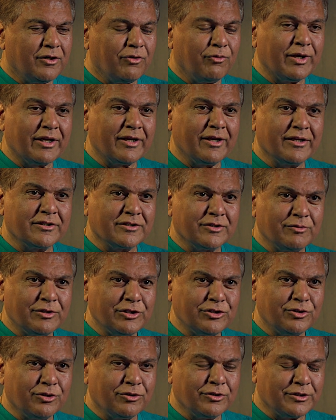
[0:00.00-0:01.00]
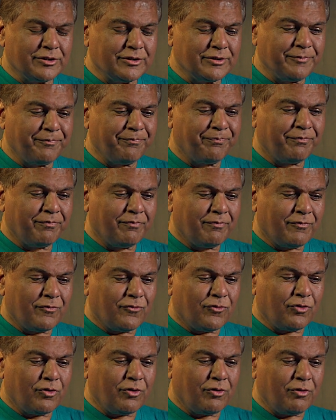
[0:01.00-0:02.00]
a week later we joined.
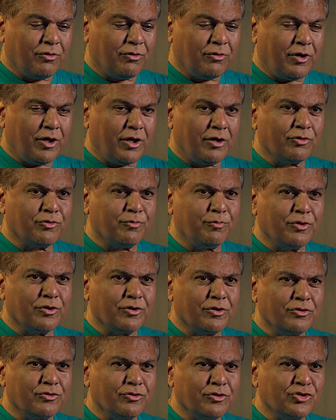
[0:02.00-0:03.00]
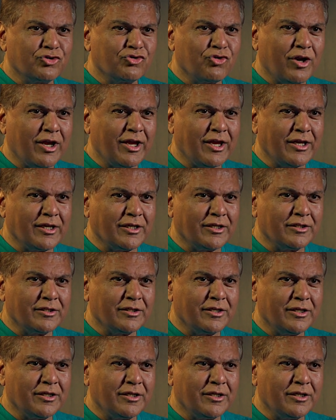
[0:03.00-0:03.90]
So I was put onto a train